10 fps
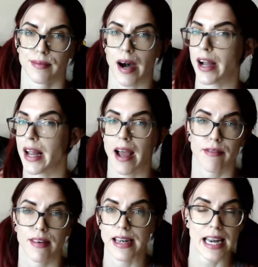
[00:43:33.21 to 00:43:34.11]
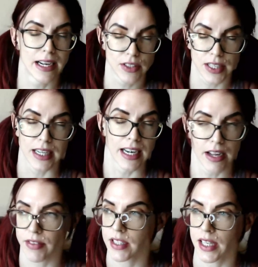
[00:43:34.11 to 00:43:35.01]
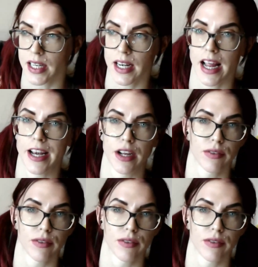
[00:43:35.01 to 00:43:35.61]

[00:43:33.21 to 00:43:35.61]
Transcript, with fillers: I have literally never seen any